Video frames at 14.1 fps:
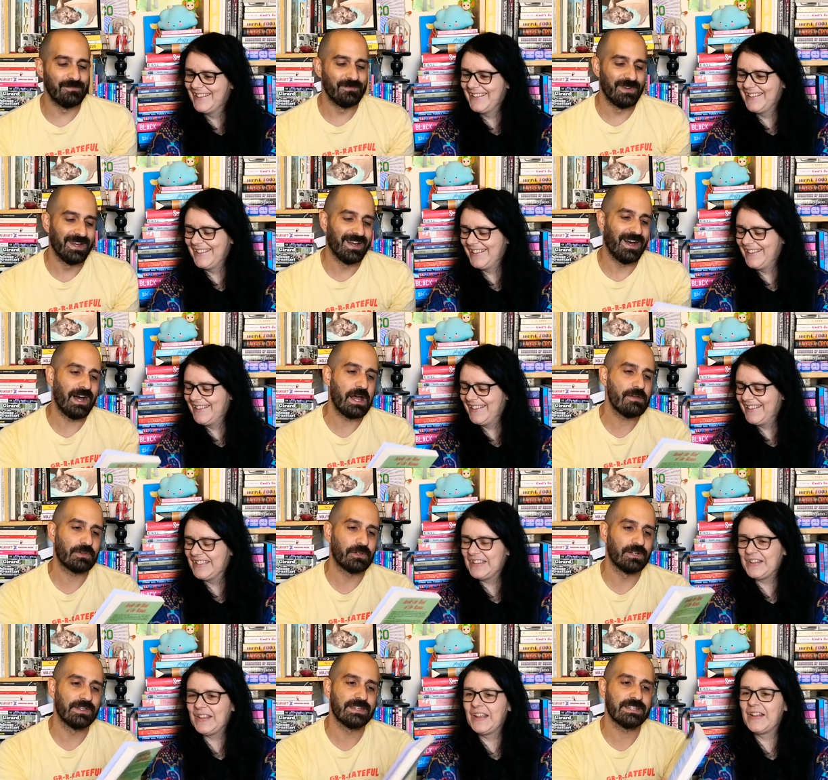Speaker 1: um, I've
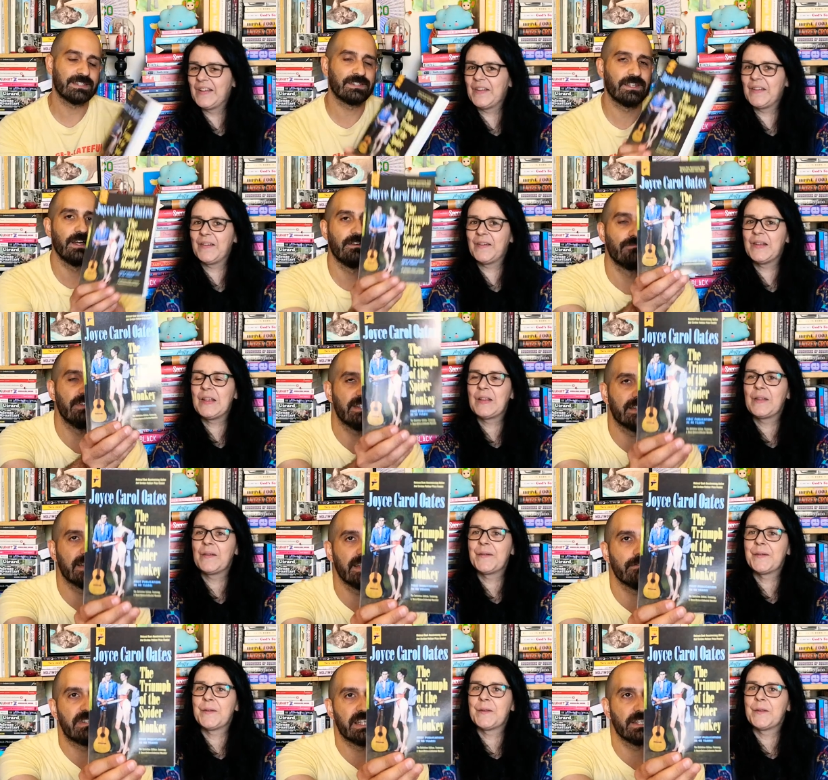got this
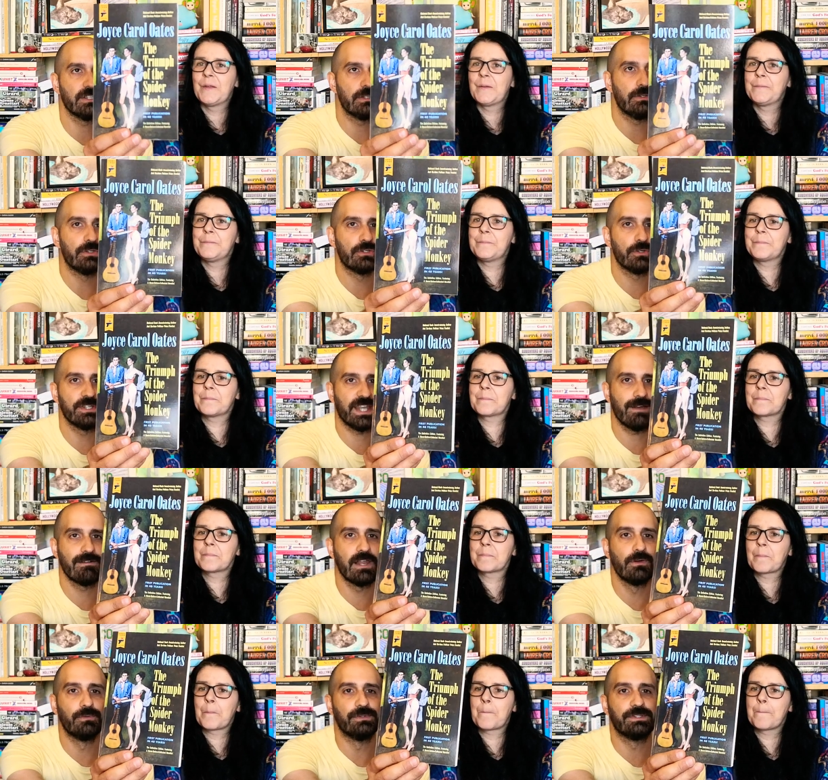recently reissued Joyce
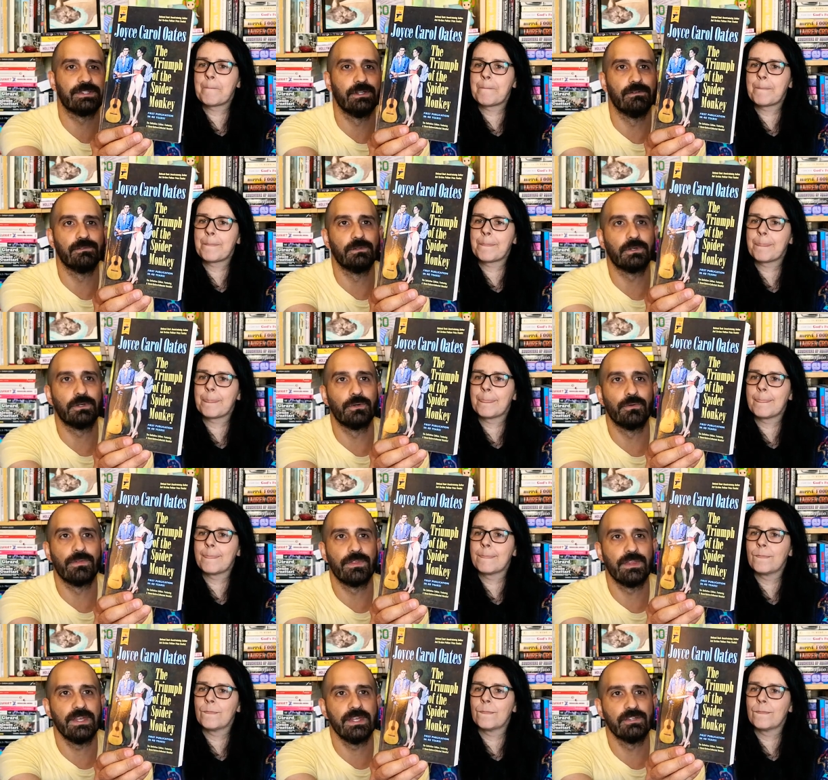Carol Oates novel called
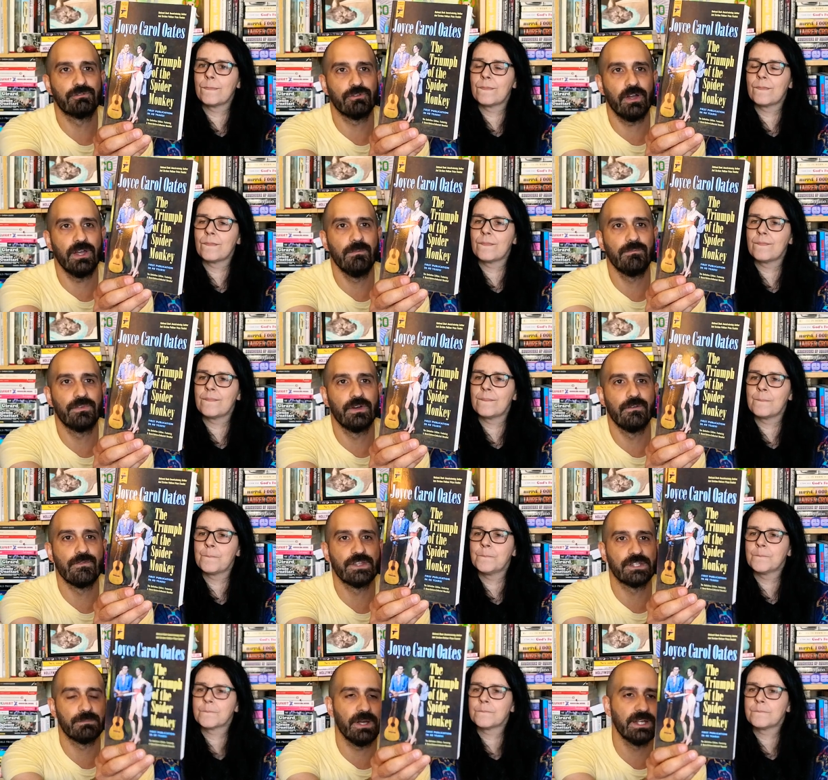*The Triumph of
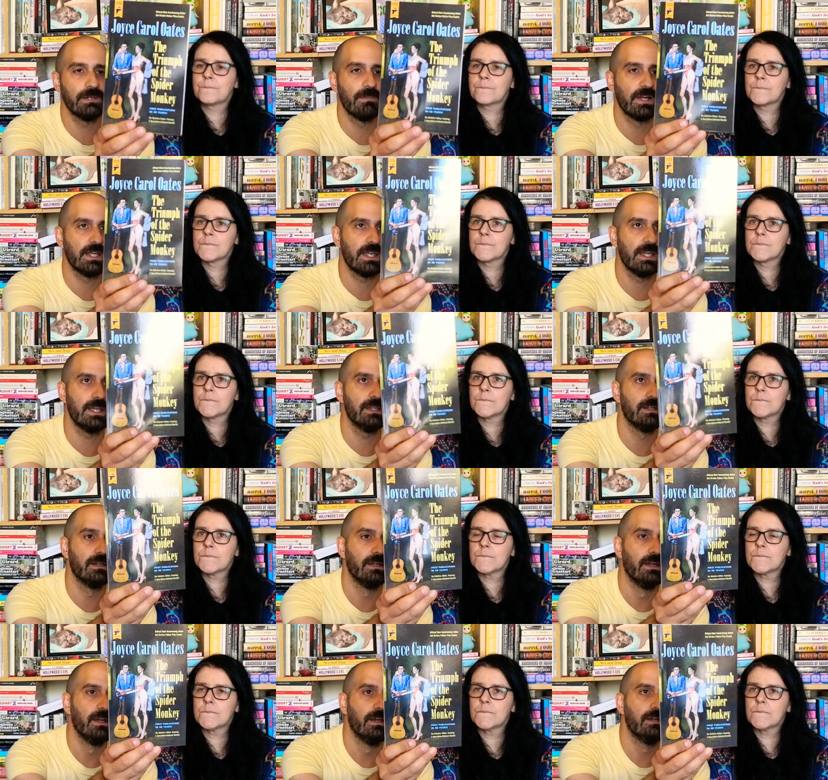the Spider Monkey*,
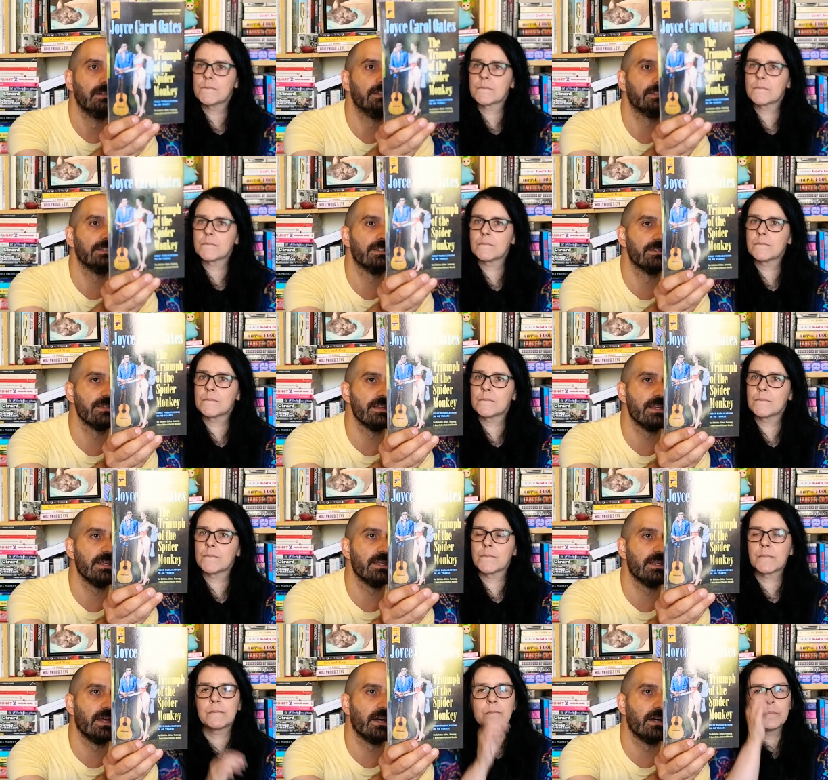this is
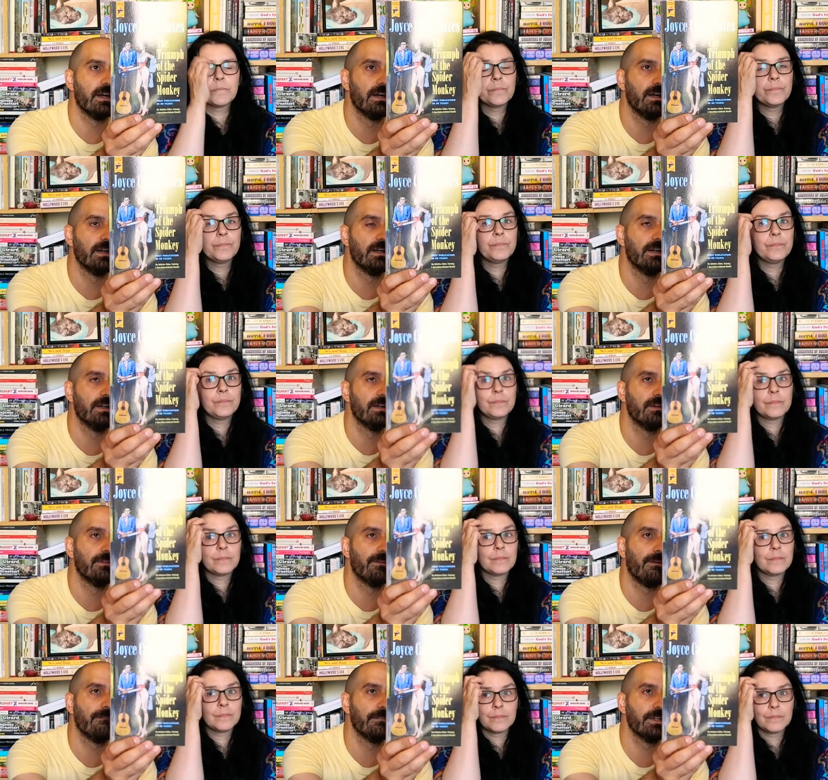the uh,
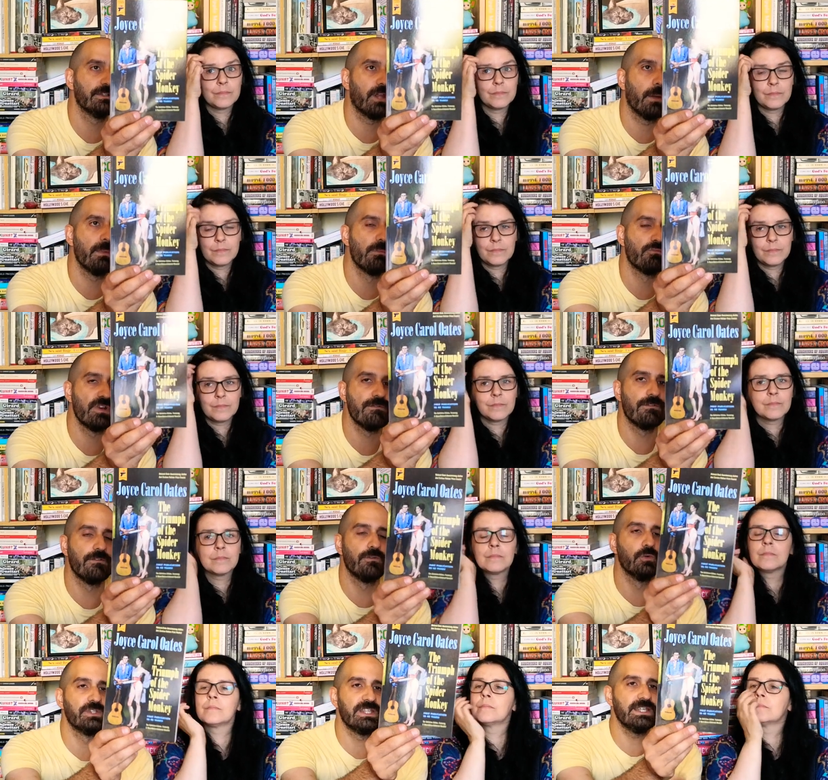first time in print for
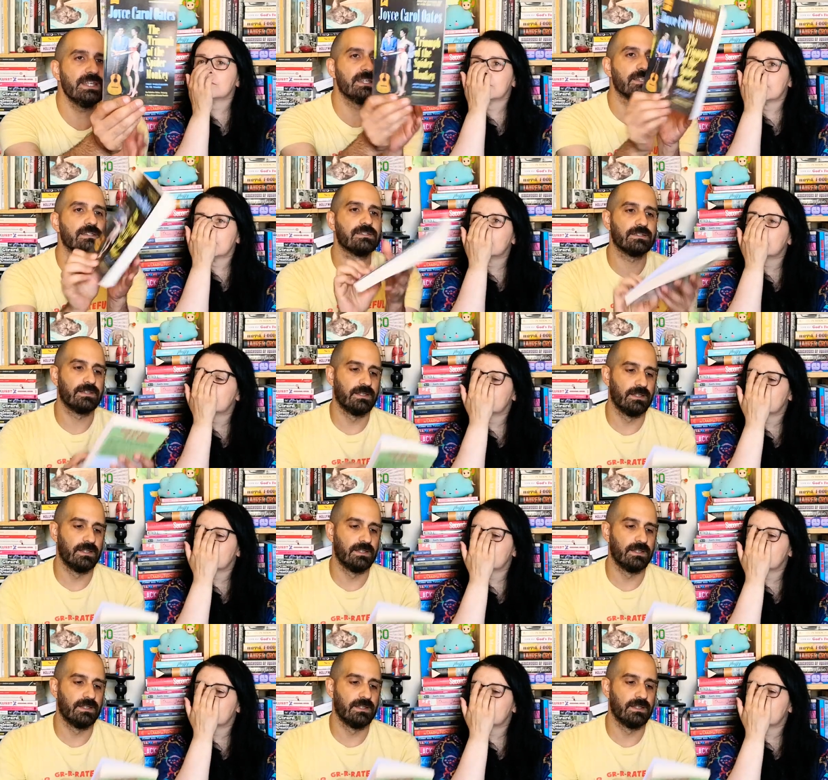40 years.